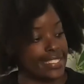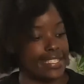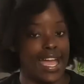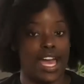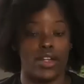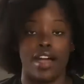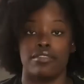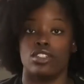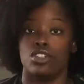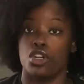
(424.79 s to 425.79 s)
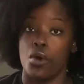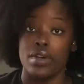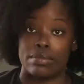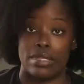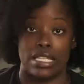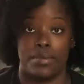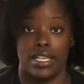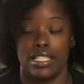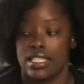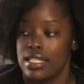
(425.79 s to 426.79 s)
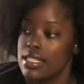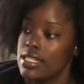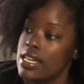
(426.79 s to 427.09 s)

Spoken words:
I don't have to go as many places.